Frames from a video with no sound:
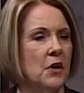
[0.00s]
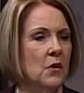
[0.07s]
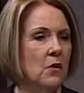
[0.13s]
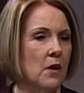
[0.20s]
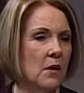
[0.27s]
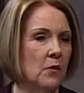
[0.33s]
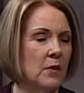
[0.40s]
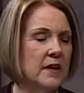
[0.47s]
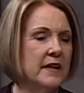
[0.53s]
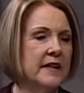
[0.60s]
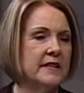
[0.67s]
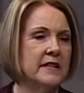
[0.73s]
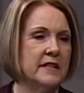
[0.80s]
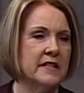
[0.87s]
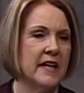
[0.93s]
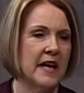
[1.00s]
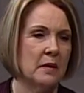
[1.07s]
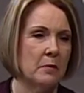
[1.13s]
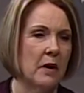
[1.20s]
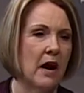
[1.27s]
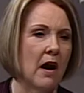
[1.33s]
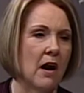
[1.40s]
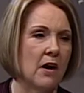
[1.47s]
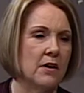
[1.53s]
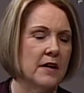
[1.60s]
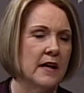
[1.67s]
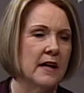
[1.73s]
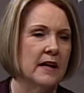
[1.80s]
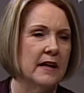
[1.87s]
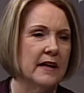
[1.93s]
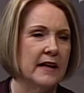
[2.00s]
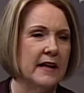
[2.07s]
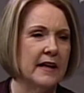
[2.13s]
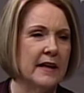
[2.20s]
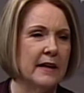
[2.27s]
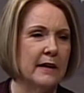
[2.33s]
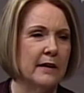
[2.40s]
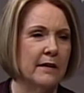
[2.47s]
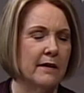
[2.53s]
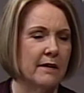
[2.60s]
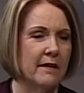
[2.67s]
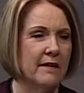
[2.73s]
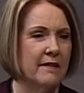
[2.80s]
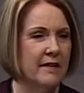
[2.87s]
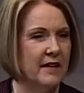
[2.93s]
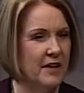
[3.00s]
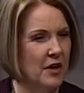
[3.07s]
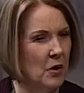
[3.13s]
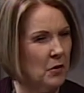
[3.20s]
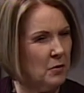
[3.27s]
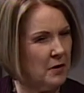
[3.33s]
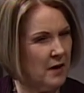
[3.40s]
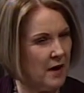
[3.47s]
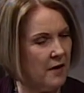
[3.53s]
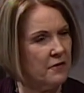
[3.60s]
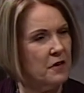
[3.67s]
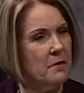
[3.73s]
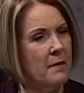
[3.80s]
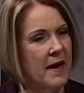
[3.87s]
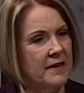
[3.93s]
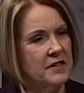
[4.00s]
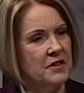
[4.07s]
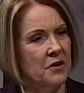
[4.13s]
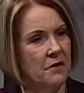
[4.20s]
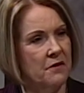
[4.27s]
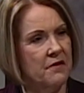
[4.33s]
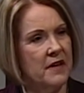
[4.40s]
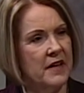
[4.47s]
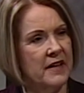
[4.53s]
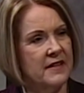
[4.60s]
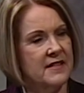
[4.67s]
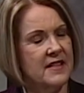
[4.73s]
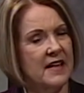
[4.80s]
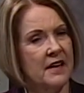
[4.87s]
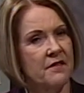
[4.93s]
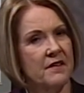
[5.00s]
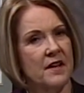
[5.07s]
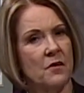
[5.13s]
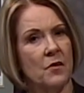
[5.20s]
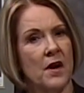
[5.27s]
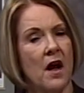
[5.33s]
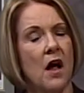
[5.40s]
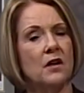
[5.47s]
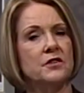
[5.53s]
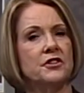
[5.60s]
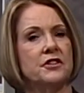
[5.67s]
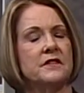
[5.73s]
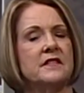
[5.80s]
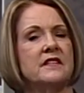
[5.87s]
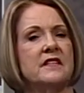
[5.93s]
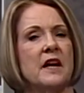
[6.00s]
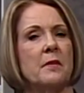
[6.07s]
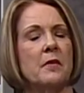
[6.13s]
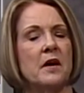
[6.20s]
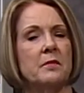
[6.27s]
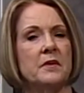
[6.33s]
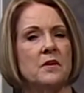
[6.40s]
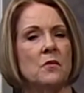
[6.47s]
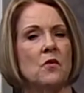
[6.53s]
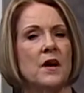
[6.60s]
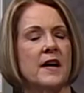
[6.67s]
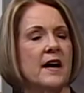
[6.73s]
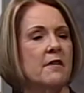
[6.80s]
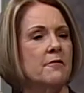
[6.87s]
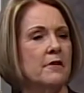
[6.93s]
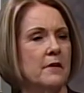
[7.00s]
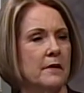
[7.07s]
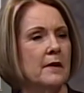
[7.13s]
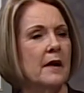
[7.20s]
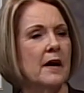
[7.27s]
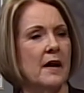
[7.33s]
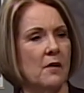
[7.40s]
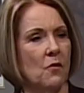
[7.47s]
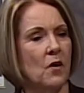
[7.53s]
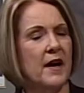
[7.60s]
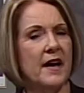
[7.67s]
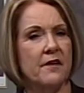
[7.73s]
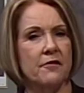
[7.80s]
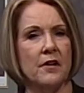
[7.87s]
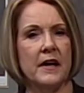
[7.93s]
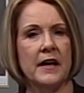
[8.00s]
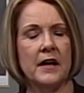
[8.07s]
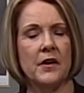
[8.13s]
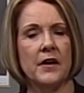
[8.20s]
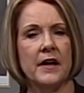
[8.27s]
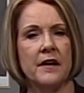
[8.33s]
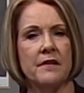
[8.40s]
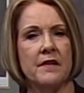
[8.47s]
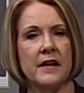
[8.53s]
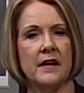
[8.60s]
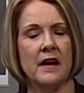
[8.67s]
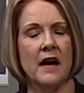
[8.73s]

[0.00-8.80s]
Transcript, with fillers: who are willing to take part in you know, governmental yes. things, and I think we all should step up in whatever whatever area that